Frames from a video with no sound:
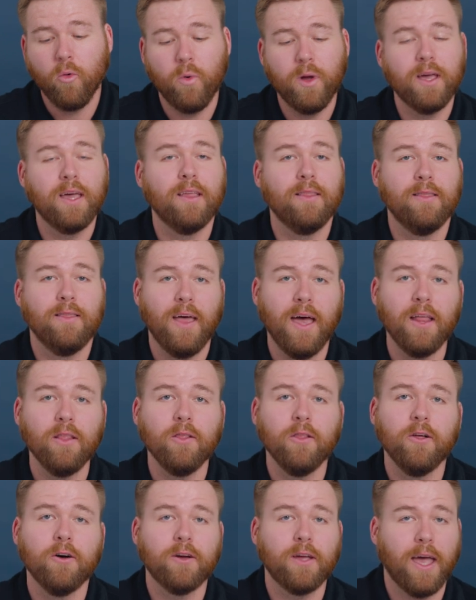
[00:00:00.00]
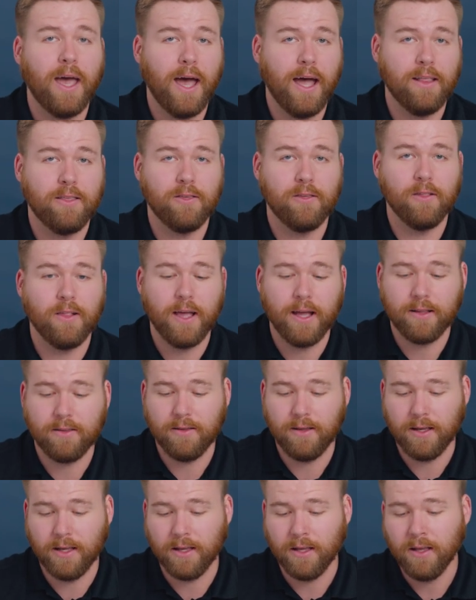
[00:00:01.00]
we can then look at
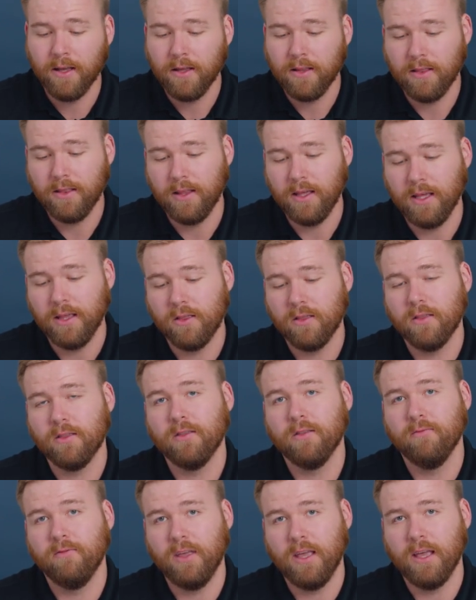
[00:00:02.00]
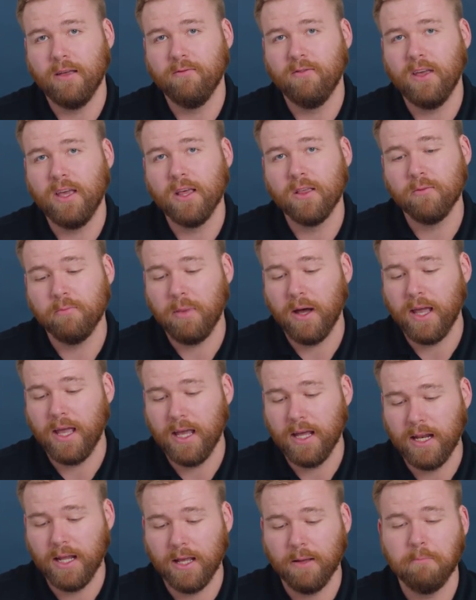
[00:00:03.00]
selecting these VAVs by
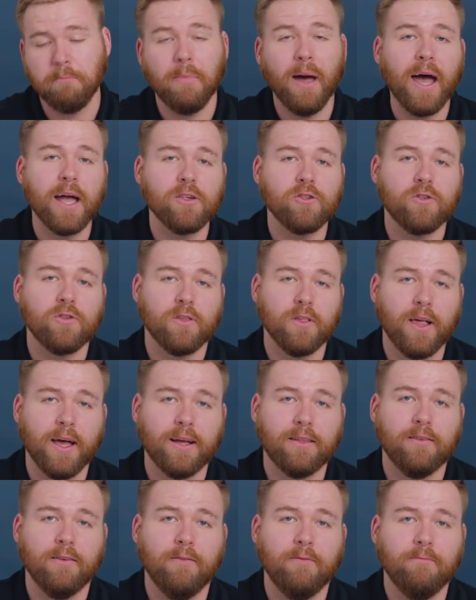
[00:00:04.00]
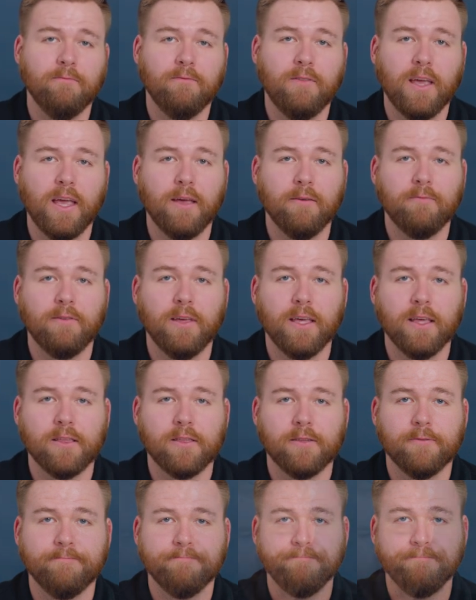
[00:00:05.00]
hitting Batch Select
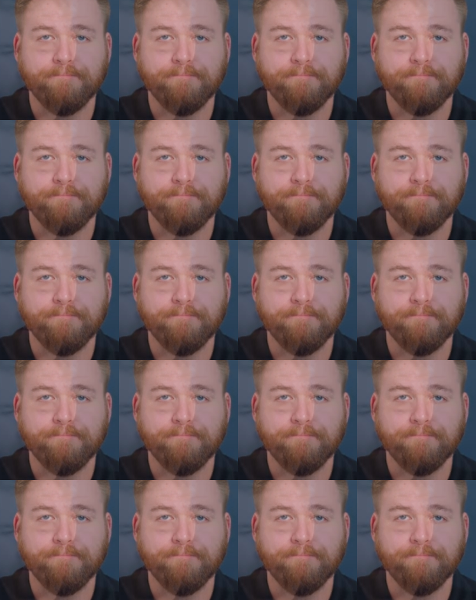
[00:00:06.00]
VAVs.